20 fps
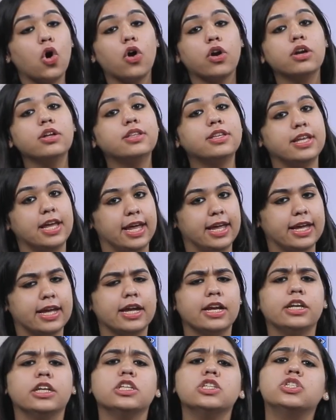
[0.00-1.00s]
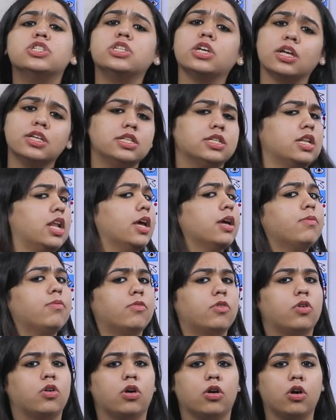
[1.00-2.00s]
or a thing. It is just like
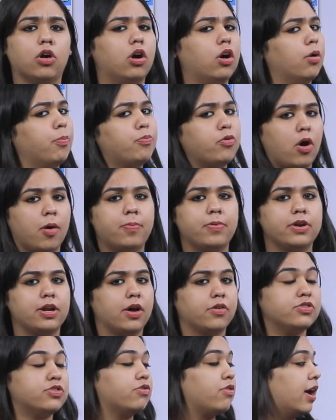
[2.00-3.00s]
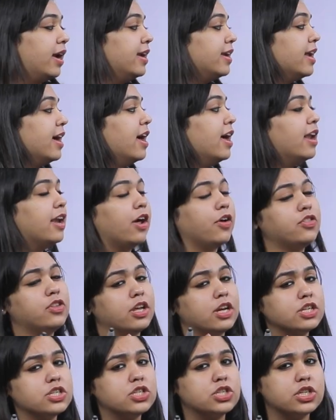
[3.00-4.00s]
proper nouns, right? Now, there
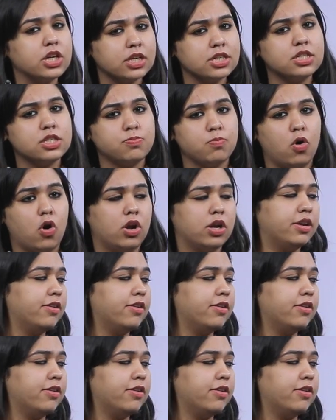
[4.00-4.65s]
is just small